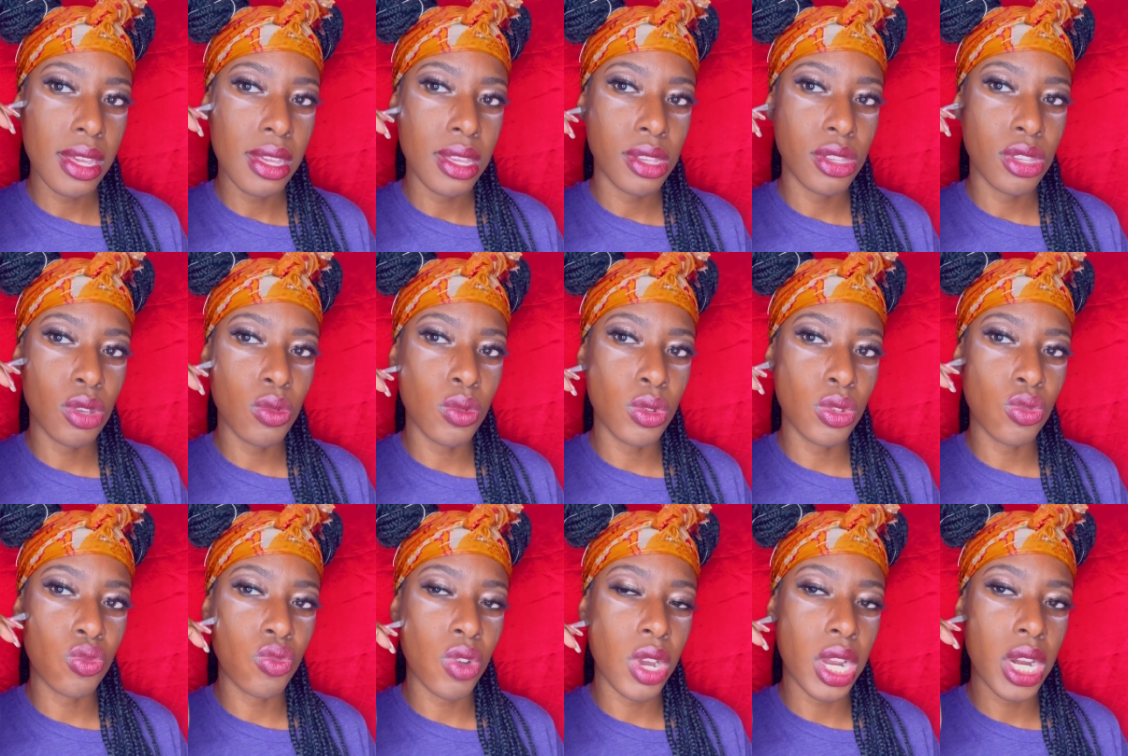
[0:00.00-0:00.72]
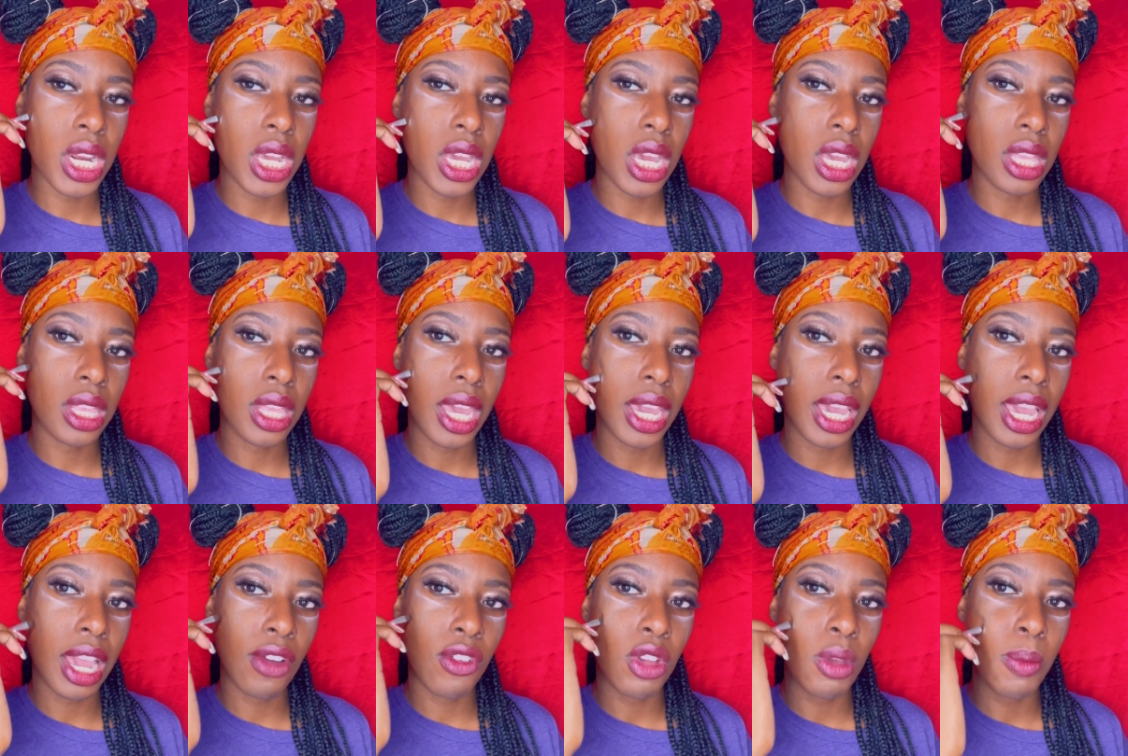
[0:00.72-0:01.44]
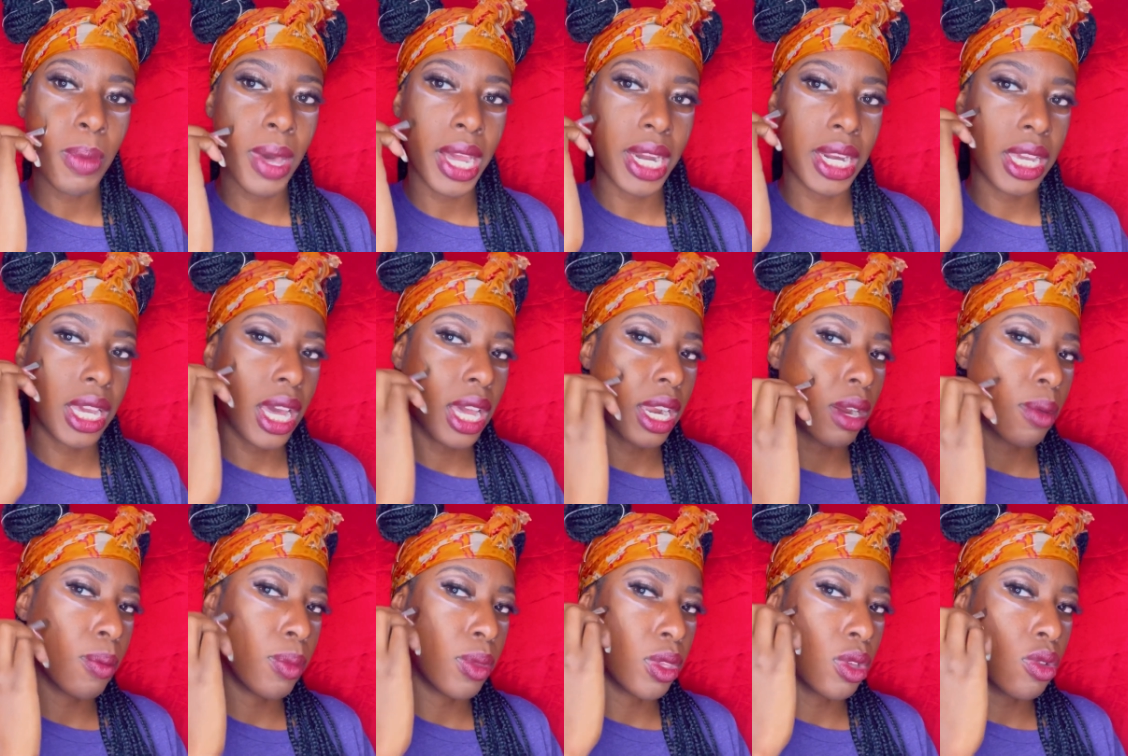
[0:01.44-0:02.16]
and everybody kind
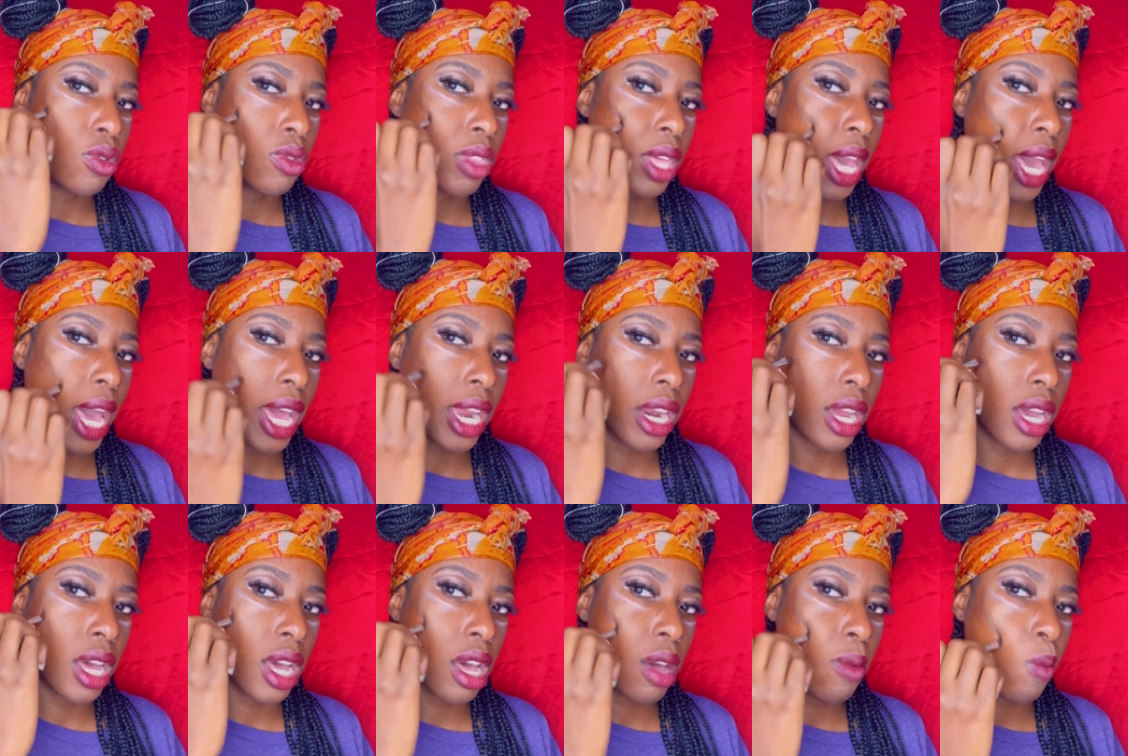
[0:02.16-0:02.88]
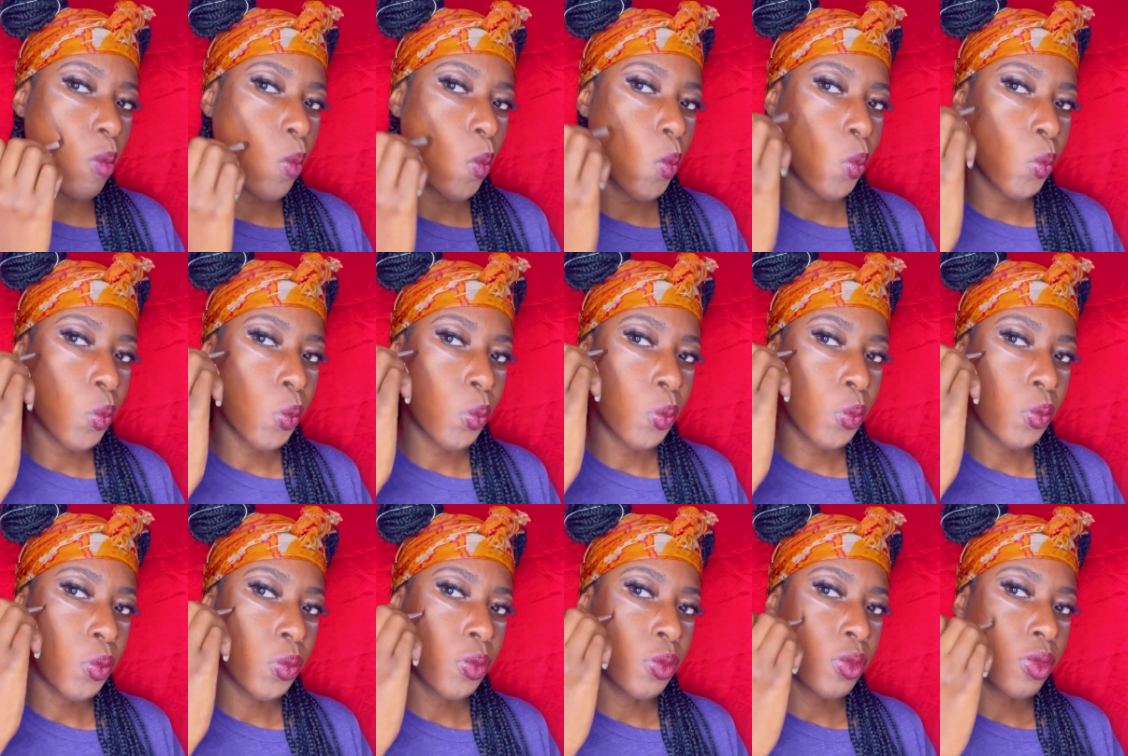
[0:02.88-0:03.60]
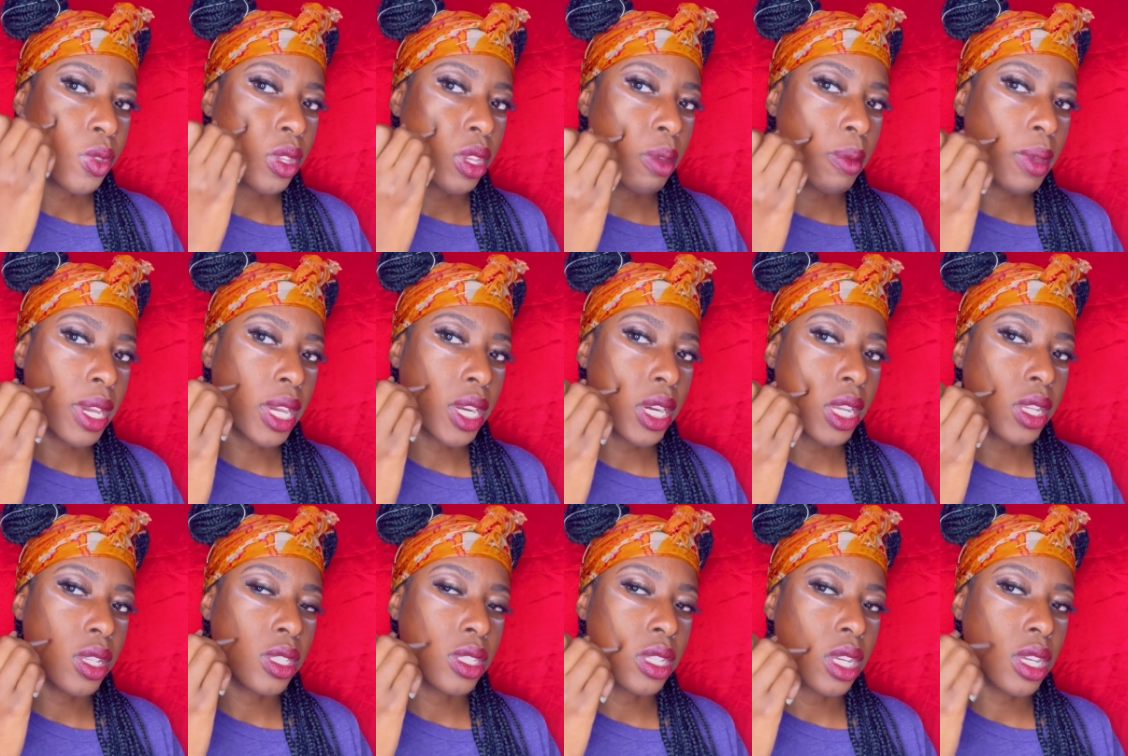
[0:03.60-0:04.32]
of blew that up. That make
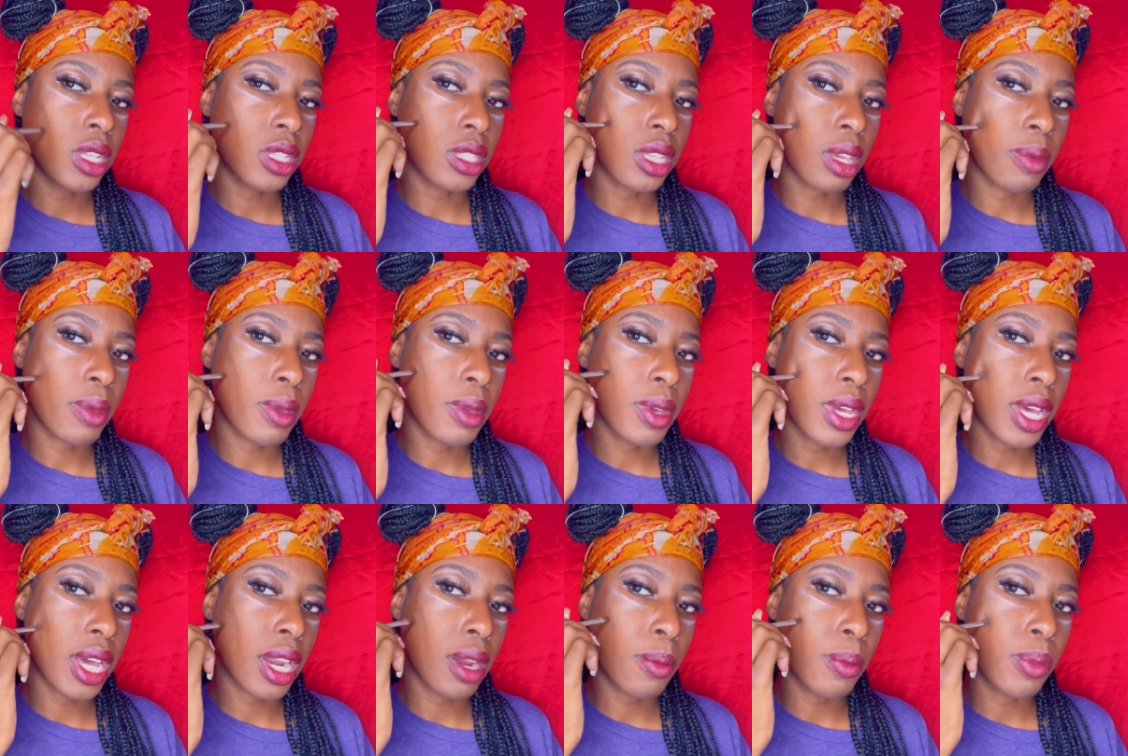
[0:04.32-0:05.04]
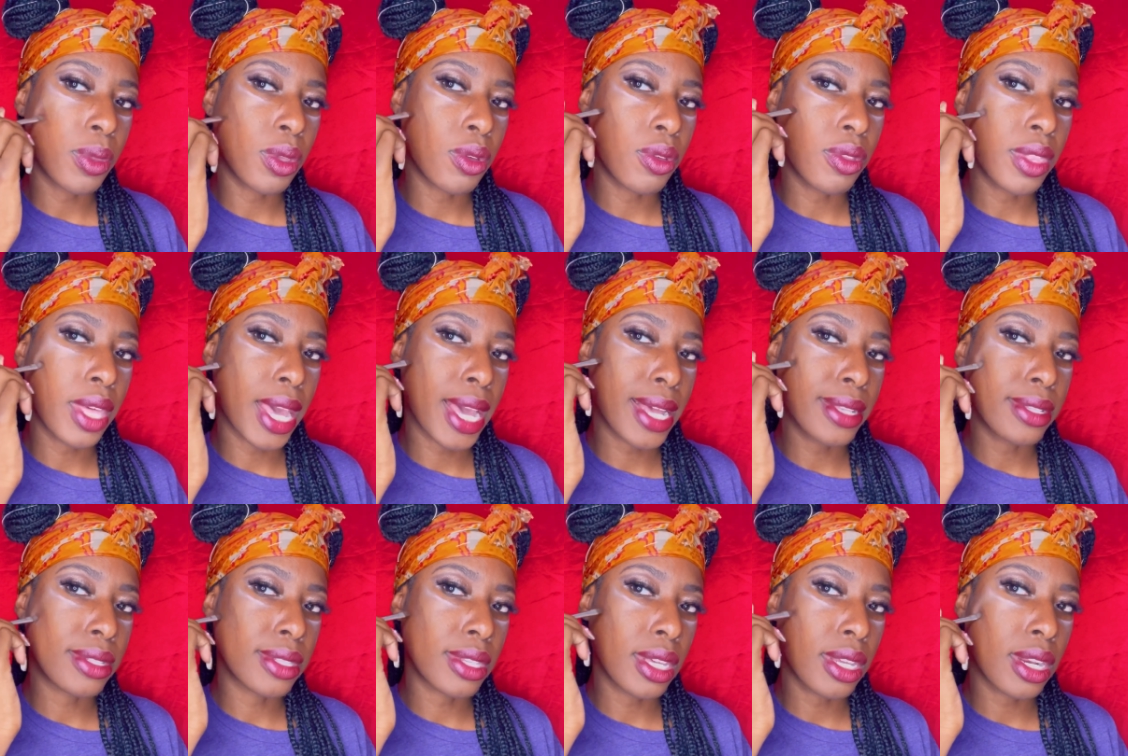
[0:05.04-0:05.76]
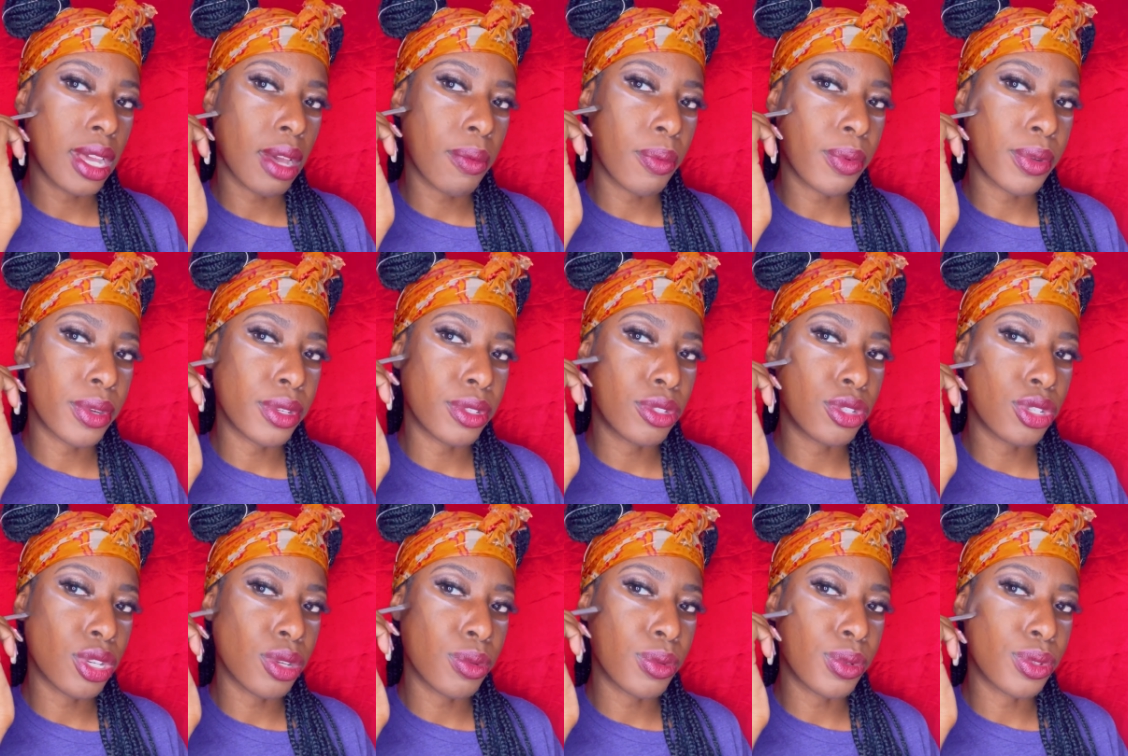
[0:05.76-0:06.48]
any sense? People kind of blew that scene up when
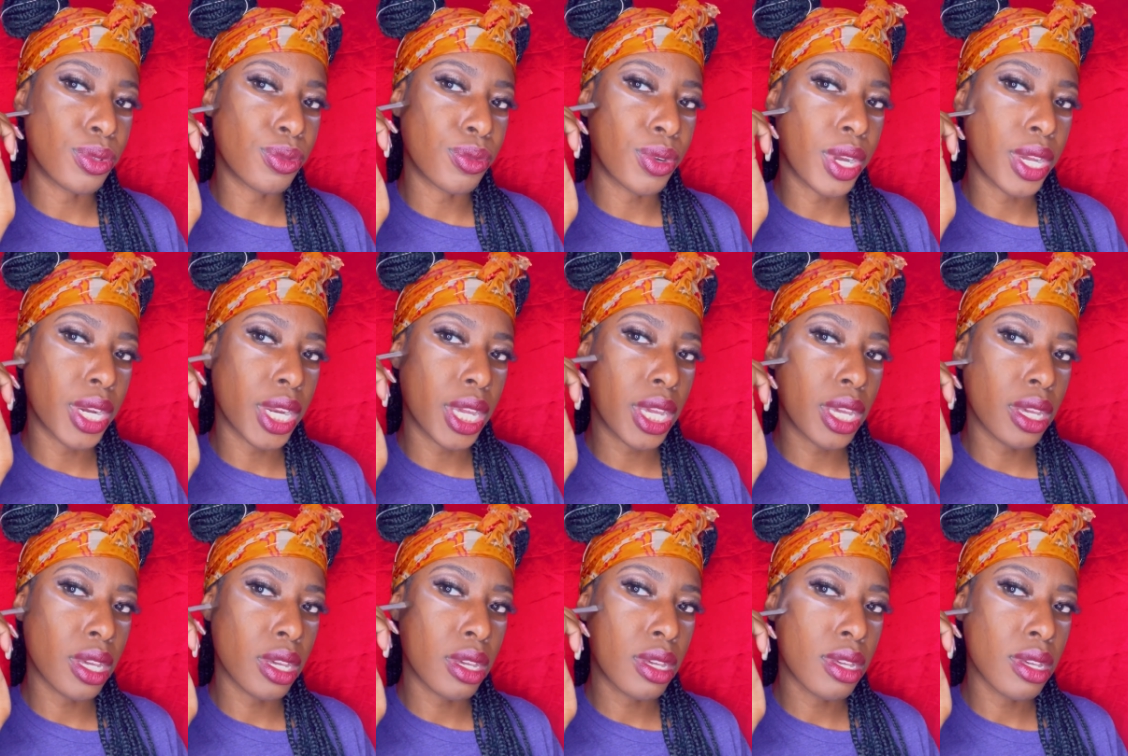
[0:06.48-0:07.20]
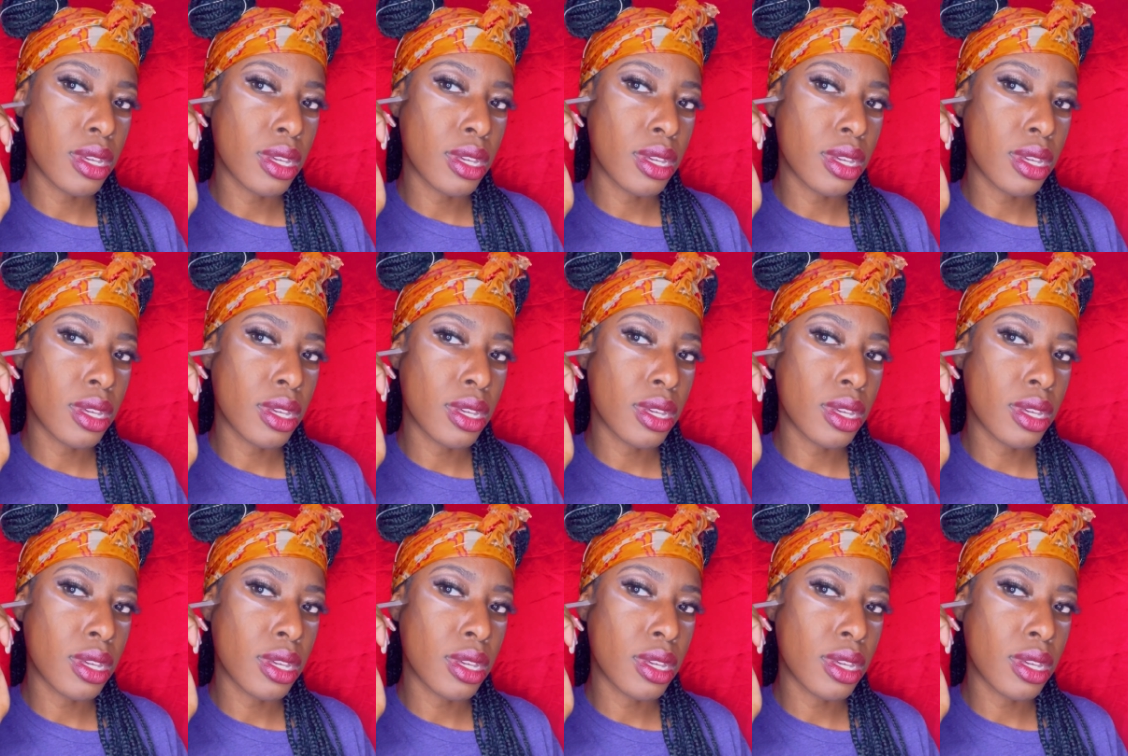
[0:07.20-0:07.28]
she was running.